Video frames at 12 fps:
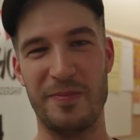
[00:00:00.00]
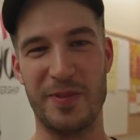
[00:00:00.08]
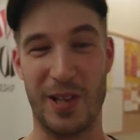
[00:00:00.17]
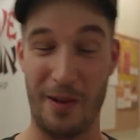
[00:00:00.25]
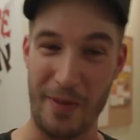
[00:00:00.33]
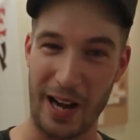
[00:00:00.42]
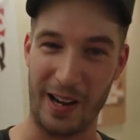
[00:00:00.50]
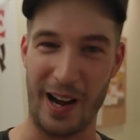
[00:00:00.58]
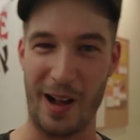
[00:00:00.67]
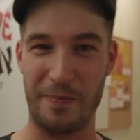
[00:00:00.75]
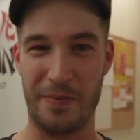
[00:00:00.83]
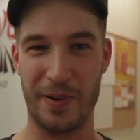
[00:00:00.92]
Some ended
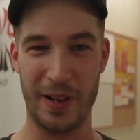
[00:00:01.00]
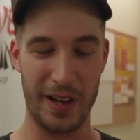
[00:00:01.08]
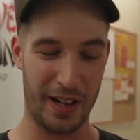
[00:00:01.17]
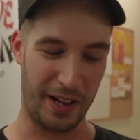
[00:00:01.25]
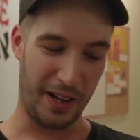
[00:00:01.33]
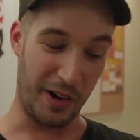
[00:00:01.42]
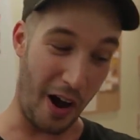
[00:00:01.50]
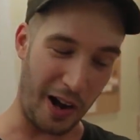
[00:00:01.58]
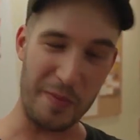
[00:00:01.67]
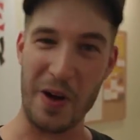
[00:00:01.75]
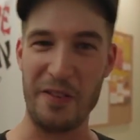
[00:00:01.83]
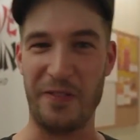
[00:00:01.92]
up
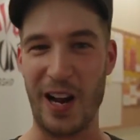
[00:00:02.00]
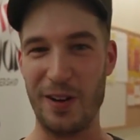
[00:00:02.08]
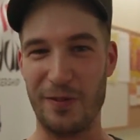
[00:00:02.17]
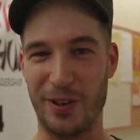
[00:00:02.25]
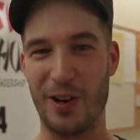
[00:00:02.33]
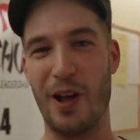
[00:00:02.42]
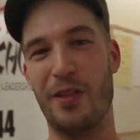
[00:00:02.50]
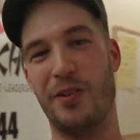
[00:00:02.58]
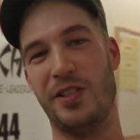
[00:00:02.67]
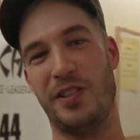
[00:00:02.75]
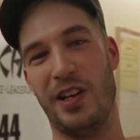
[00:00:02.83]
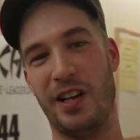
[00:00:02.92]
not in my favor,
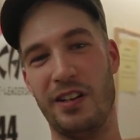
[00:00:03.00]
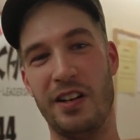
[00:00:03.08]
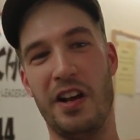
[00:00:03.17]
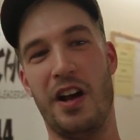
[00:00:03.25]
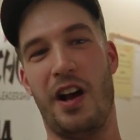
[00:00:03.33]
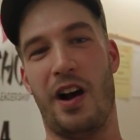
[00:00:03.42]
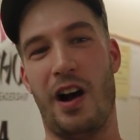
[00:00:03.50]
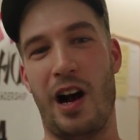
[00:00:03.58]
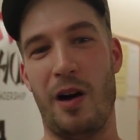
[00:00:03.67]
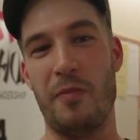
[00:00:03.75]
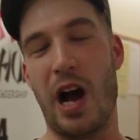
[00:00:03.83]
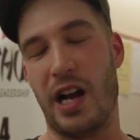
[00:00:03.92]
others did.
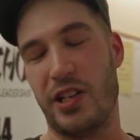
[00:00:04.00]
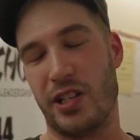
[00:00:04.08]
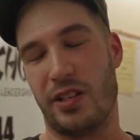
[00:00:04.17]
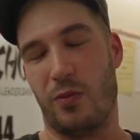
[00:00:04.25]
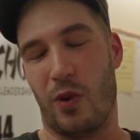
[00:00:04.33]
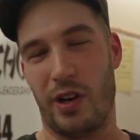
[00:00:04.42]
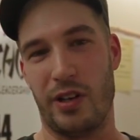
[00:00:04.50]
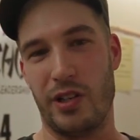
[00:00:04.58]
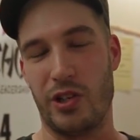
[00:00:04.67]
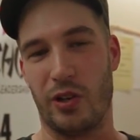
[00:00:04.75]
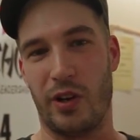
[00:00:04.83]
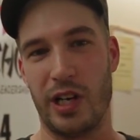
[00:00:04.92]
I just wanted to
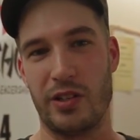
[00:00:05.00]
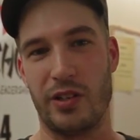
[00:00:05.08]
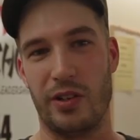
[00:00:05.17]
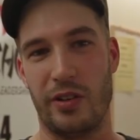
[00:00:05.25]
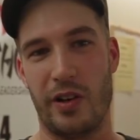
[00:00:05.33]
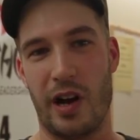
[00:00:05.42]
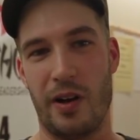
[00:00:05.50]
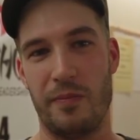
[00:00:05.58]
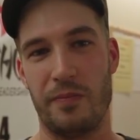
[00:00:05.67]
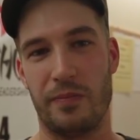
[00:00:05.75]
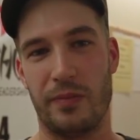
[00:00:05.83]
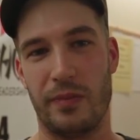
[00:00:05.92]
join to
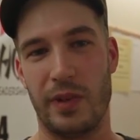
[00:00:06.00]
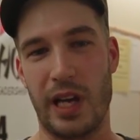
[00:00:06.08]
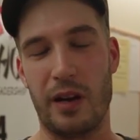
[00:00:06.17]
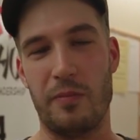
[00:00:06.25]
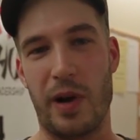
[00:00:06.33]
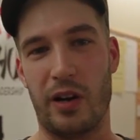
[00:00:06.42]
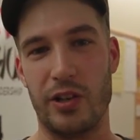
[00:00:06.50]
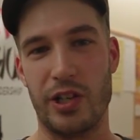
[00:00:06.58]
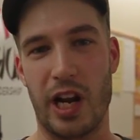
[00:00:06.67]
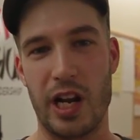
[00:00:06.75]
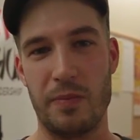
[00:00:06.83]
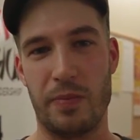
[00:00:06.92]
get in better
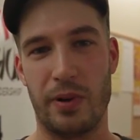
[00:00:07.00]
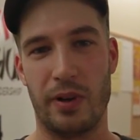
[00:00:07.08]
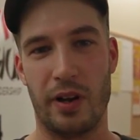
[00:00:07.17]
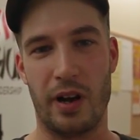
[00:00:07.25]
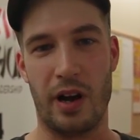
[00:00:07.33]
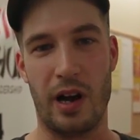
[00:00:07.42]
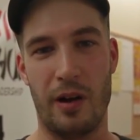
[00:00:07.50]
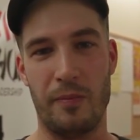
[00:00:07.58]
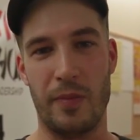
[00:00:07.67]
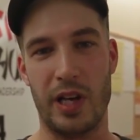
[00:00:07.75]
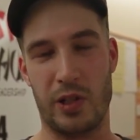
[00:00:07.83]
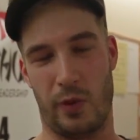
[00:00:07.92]
shape,
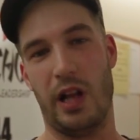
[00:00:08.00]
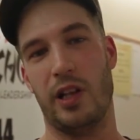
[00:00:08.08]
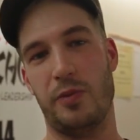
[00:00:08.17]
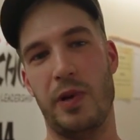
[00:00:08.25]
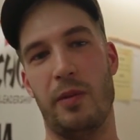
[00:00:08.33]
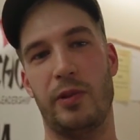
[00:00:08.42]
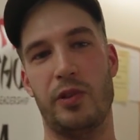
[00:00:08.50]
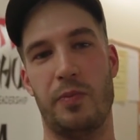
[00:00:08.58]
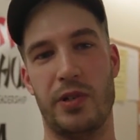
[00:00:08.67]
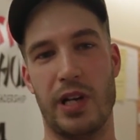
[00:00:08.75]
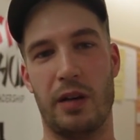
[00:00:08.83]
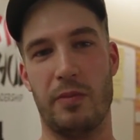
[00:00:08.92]
as well as be able to
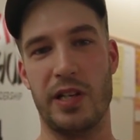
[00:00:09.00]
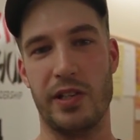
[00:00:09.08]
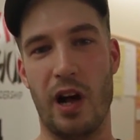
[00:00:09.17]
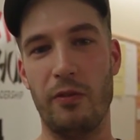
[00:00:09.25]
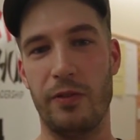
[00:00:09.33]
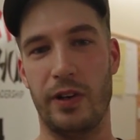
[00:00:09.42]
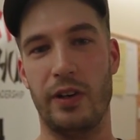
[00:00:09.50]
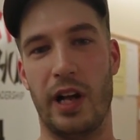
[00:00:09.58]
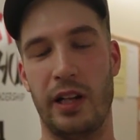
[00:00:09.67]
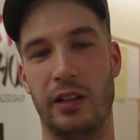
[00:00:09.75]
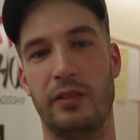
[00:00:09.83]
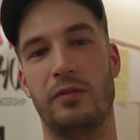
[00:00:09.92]
protect myself and
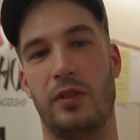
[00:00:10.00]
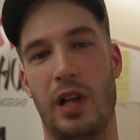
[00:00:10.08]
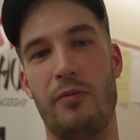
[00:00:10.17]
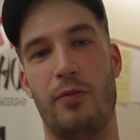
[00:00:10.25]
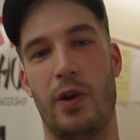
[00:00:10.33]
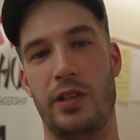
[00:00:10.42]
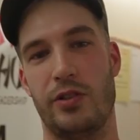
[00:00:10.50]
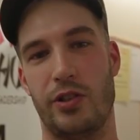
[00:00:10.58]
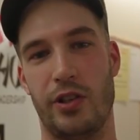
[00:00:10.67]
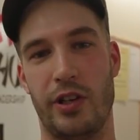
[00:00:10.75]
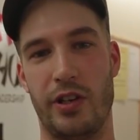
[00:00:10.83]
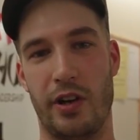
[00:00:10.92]
loved ones
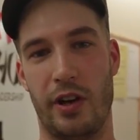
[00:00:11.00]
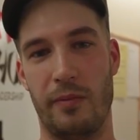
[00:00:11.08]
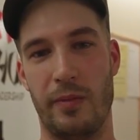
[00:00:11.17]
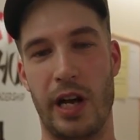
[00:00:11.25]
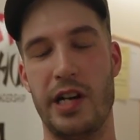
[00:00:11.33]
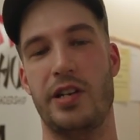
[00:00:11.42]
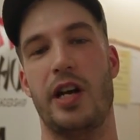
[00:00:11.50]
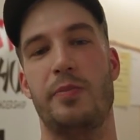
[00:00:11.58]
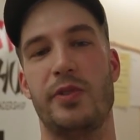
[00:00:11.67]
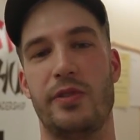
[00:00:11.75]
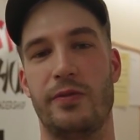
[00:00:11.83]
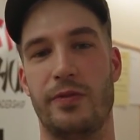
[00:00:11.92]
should any
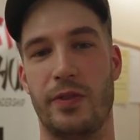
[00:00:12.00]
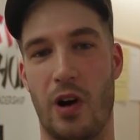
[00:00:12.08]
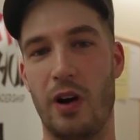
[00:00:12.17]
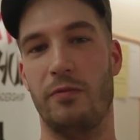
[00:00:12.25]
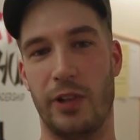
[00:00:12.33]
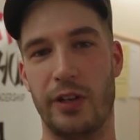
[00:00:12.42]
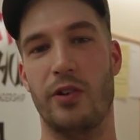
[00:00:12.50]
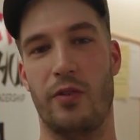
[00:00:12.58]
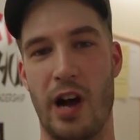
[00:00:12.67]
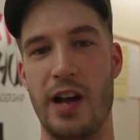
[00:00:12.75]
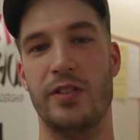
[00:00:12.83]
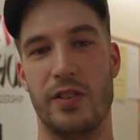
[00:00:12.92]
types of conflict
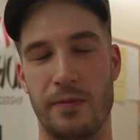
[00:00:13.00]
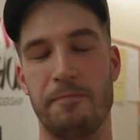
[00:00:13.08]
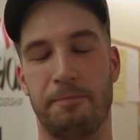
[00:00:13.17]
arise.